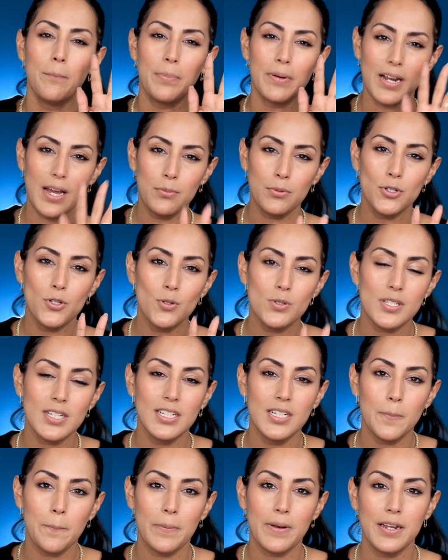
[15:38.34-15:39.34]
But I would use a
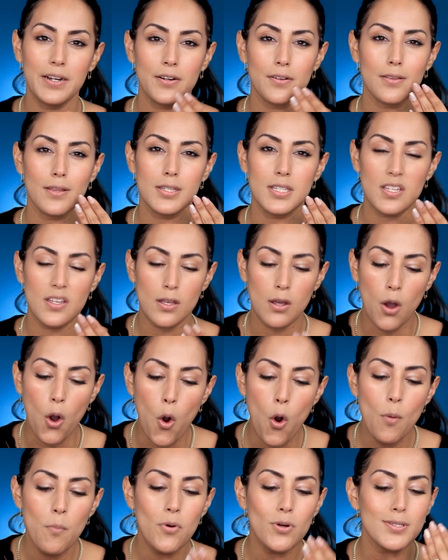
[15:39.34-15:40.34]
lip liner that's
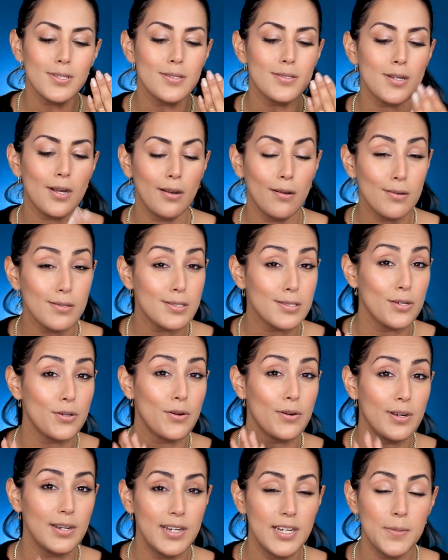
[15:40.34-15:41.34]
almost as close to
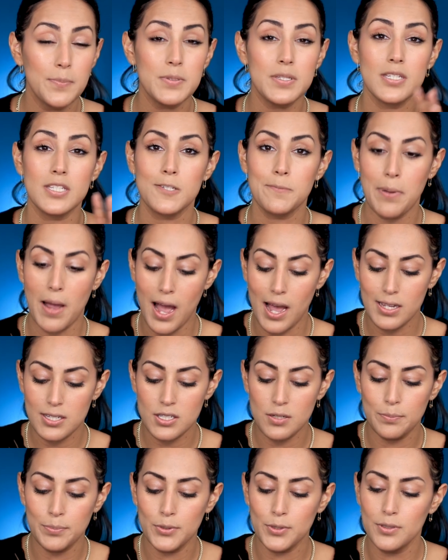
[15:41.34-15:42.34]
your lips as
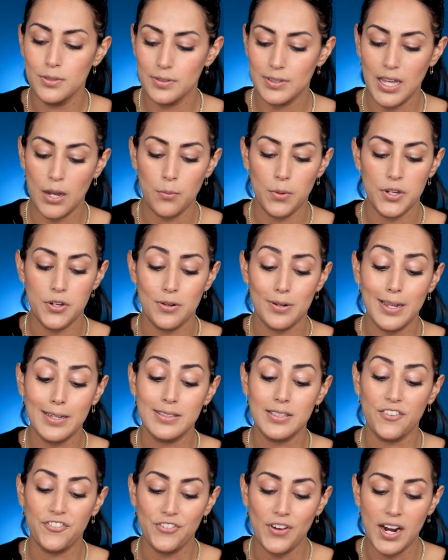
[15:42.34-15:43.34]
possible. That way you're
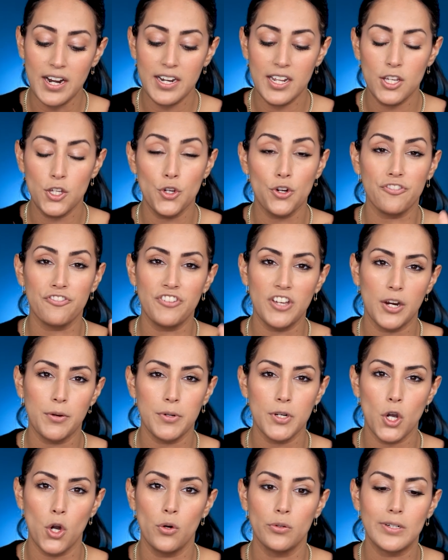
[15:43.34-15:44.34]
like defining your
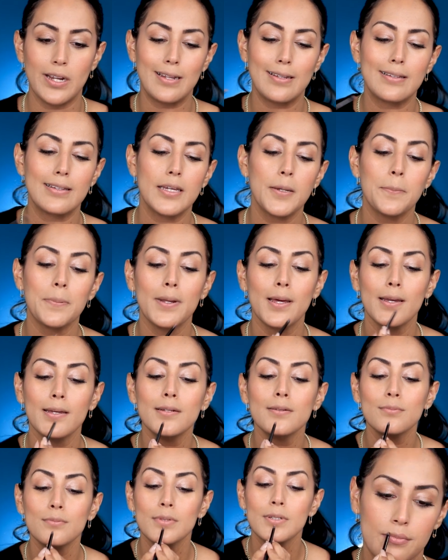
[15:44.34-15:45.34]
very own lip
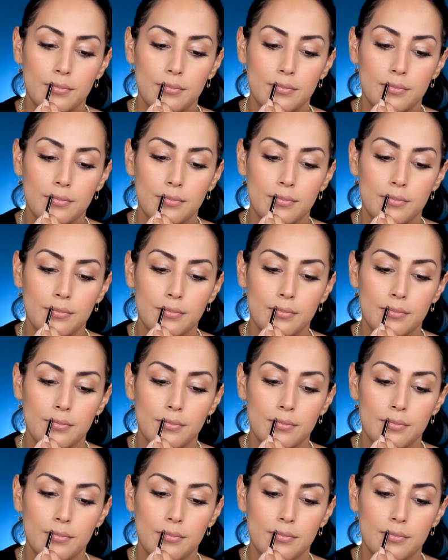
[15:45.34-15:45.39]
line.